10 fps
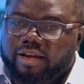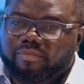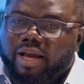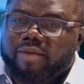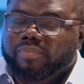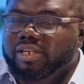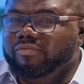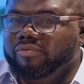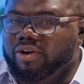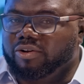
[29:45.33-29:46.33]
I
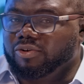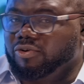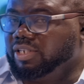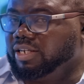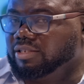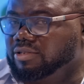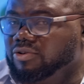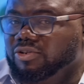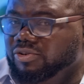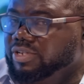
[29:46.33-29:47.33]
believe if you are the audience
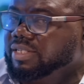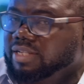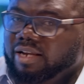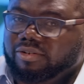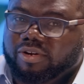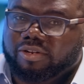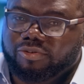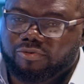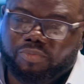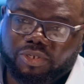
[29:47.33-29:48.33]
on the audience side, you're a
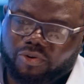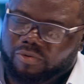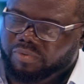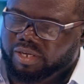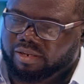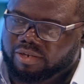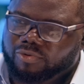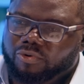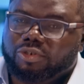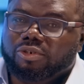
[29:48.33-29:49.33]
newbie or a beginner.
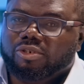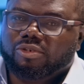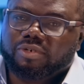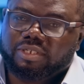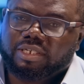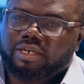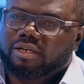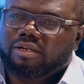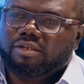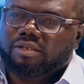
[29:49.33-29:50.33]
So what you need to do is
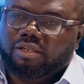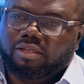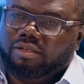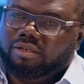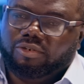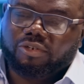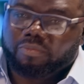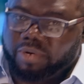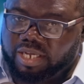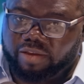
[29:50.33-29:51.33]

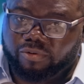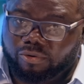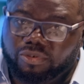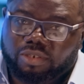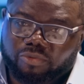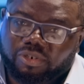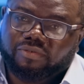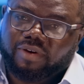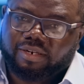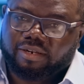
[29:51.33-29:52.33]
doesn't matter if you're losing money
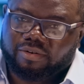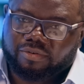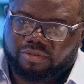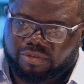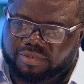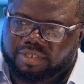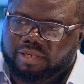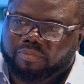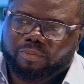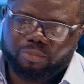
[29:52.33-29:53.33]
right now, just
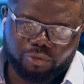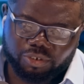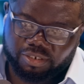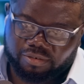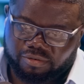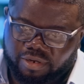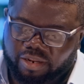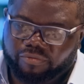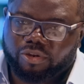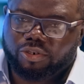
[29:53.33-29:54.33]
keep pushing.
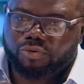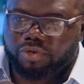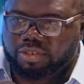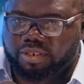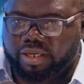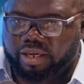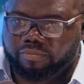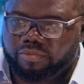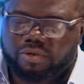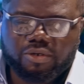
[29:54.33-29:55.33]
And if you're new into the
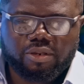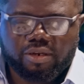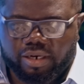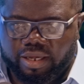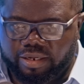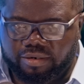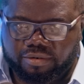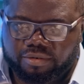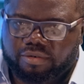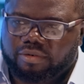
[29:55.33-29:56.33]
game,
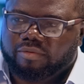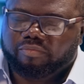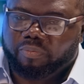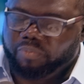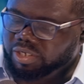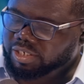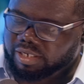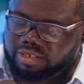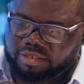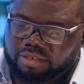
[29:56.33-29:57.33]
learn,
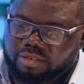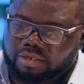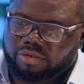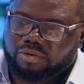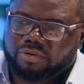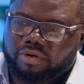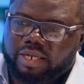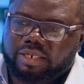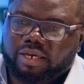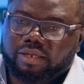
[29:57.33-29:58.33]
patience,
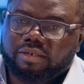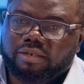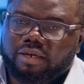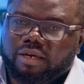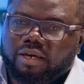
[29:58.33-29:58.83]
and then